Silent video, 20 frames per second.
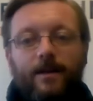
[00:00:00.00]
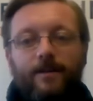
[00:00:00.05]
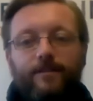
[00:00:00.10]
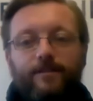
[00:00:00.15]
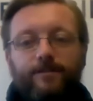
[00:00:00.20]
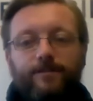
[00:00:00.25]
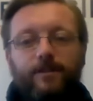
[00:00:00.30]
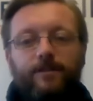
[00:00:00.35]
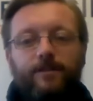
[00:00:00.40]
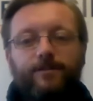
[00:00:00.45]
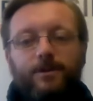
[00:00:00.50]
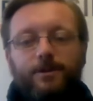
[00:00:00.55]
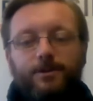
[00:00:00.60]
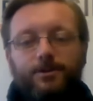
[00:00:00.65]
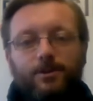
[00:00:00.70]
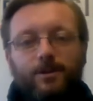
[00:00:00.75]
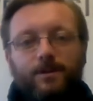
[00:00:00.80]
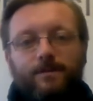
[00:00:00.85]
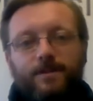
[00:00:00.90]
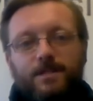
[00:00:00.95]
For the
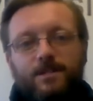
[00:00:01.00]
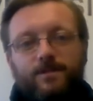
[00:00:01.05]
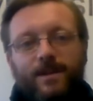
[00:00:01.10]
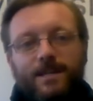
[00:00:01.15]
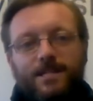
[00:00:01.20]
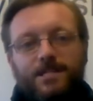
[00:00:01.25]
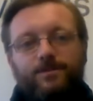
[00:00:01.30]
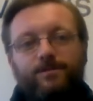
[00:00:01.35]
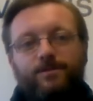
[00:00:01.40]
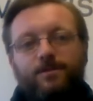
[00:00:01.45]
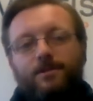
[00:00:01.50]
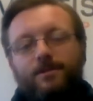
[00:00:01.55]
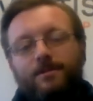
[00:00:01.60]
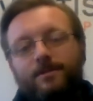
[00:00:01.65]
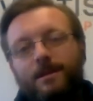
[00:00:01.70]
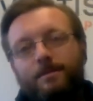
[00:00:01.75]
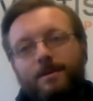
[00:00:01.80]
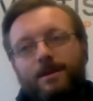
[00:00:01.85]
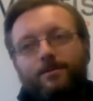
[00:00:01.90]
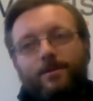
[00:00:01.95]
future of this festival,
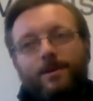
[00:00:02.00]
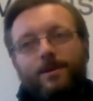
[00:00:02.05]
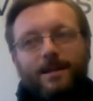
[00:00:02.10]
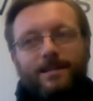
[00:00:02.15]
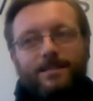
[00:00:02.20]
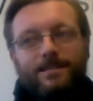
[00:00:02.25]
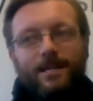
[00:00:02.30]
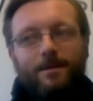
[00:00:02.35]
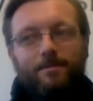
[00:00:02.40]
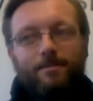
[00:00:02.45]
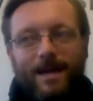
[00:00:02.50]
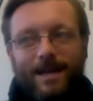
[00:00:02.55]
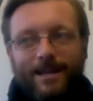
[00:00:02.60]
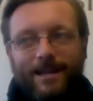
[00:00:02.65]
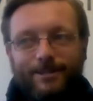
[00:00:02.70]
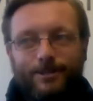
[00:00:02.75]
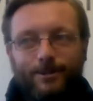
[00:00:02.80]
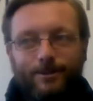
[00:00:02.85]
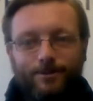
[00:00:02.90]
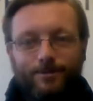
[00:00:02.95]
I mean, we'd like to get
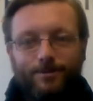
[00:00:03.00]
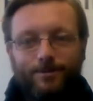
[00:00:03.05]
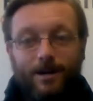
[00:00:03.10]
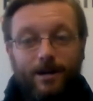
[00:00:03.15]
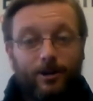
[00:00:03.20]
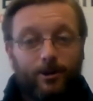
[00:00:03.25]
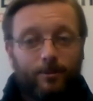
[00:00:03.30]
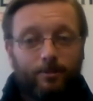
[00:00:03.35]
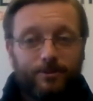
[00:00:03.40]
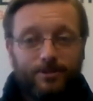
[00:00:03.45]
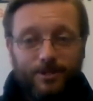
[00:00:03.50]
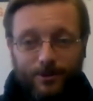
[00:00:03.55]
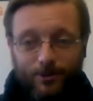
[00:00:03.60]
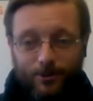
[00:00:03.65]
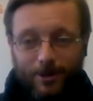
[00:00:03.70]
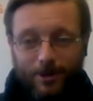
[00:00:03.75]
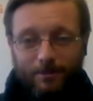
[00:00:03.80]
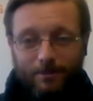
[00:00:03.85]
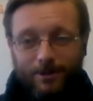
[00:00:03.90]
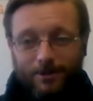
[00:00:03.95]
back to 100%
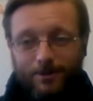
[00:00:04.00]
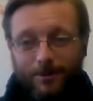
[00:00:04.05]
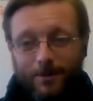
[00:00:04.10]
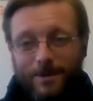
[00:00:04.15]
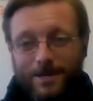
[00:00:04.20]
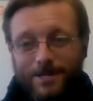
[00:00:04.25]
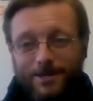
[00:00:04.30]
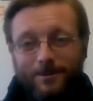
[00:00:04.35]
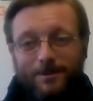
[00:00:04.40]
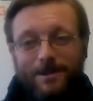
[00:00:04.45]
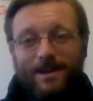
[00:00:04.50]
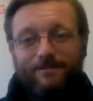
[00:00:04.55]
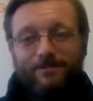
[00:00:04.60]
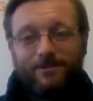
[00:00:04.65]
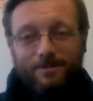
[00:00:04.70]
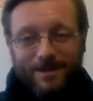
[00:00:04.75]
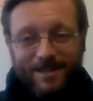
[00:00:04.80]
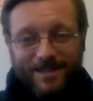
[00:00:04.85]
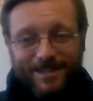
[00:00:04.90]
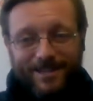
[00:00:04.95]
normal, where we don't have to
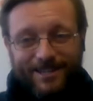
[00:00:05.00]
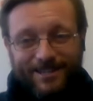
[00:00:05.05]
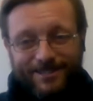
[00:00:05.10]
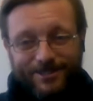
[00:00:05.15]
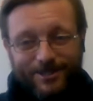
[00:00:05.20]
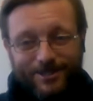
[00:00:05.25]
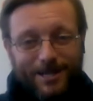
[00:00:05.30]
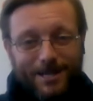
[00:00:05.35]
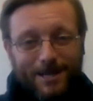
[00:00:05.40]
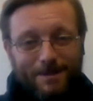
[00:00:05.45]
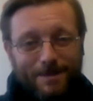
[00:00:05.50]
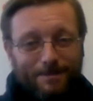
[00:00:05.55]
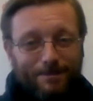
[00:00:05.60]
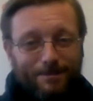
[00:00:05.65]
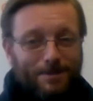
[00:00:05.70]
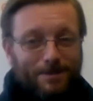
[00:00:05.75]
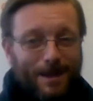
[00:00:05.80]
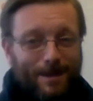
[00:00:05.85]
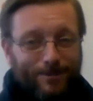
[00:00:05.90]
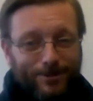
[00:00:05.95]
be checking
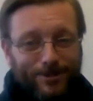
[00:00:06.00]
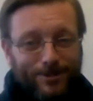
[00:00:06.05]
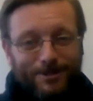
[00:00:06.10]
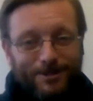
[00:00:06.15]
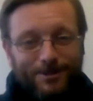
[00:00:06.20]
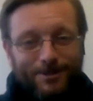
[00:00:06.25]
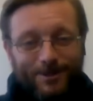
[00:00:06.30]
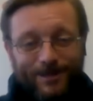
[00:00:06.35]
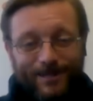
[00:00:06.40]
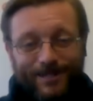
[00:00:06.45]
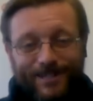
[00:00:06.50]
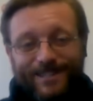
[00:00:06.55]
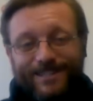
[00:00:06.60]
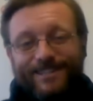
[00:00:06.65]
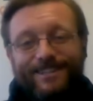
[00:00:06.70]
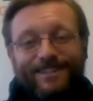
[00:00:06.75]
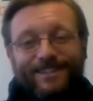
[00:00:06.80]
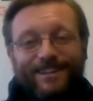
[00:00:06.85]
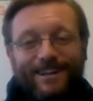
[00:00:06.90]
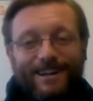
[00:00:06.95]
people's papers at the door.
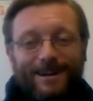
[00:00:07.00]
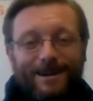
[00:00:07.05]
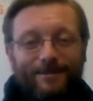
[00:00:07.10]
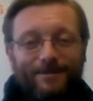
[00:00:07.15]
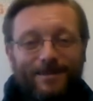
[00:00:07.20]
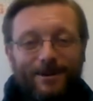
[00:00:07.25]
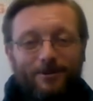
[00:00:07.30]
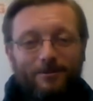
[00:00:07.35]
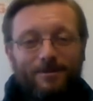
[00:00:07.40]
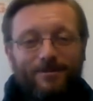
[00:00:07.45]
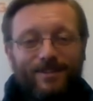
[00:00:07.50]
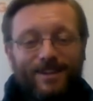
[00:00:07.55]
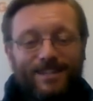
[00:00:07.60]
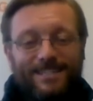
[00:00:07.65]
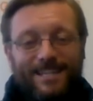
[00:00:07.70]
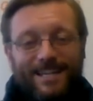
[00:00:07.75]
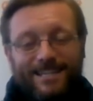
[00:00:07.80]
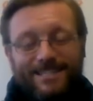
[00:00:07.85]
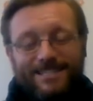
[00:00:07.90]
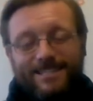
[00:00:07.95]
That would be
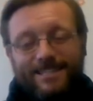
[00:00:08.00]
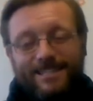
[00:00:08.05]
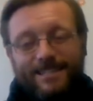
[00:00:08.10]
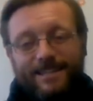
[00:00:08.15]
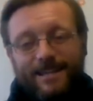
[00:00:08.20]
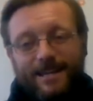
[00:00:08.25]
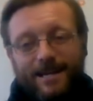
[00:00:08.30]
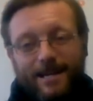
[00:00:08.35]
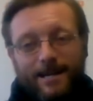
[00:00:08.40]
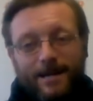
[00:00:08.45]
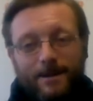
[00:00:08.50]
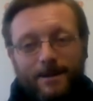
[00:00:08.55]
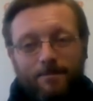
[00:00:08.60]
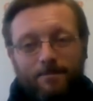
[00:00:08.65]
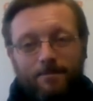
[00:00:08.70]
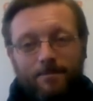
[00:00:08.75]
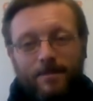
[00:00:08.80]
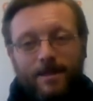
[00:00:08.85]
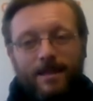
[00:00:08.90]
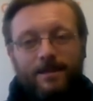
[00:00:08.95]
fantastic.
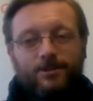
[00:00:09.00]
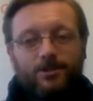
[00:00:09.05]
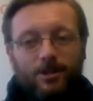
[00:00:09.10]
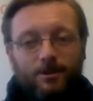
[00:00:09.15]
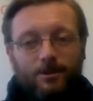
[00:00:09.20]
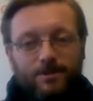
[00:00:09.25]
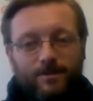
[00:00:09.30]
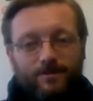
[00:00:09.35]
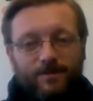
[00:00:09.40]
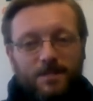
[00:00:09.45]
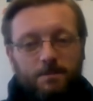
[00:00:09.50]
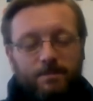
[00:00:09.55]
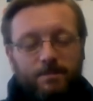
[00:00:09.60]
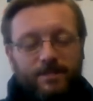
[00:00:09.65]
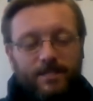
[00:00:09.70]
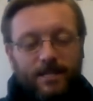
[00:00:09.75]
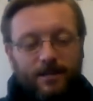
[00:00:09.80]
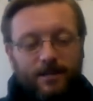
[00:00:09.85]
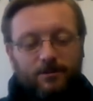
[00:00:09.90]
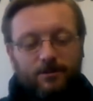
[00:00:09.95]
In terms of this
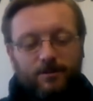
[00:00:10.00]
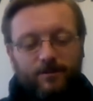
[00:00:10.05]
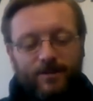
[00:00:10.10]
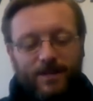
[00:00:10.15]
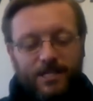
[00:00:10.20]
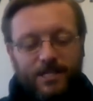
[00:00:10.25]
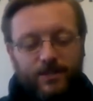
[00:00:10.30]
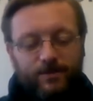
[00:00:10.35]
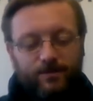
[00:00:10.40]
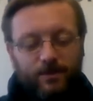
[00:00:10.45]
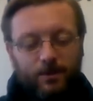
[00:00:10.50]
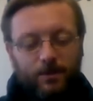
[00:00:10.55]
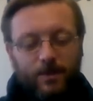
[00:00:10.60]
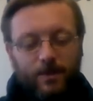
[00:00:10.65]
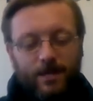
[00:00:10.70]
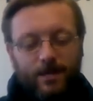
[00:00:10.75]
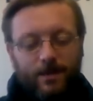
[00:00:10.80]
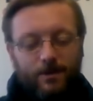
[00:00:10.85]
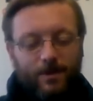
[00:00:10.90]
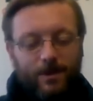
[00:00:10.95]
particular festival,
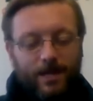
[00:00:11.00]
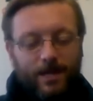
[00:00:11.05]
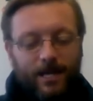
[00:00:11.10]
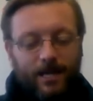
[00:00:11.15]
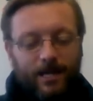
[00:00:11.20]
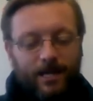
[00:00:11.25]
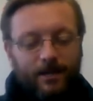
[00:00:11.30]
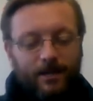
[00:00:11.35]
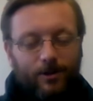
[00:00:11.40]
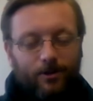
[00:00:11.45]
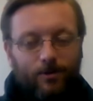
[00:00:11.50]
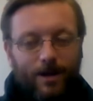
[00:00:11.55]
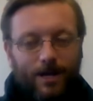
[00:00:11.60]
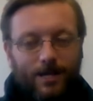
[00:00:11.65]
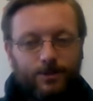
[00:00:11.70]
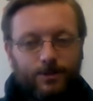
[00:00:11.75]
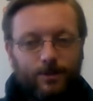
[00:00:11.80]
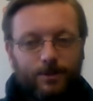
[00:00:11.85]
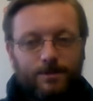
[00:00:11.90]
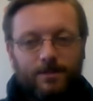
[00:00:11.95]
we kind of hit a
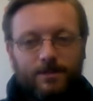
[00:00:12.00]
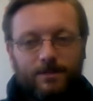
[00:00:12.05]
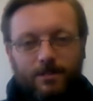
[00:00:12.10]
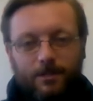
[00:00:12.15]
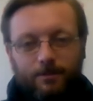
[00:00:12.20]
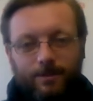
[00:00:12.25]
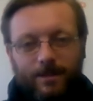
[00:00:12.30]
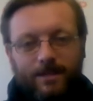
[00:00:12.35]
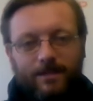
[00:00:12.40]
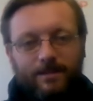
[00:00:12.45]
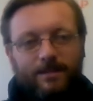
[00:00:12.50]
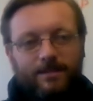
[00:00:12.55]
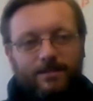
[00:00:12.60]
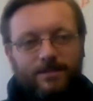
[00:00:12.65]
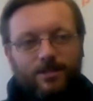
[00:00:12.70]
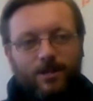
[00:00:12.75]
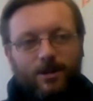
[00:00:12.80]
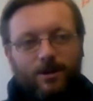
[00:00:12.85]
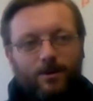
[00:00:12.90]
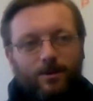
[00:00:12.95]
crossroads a little bit.
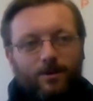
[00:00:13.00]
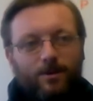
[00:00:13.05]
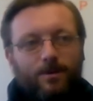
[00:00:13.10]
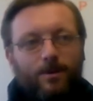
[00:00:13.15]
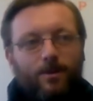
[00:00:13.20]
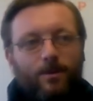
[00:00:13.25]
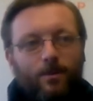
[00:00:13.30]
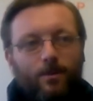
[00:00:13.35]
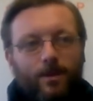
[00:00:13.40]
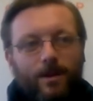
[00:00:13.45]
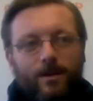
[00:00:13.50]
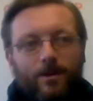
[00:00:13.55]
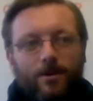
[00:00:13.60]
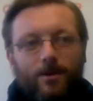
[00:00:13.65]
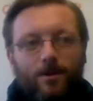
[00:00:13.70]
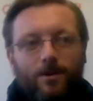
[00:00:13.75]
So we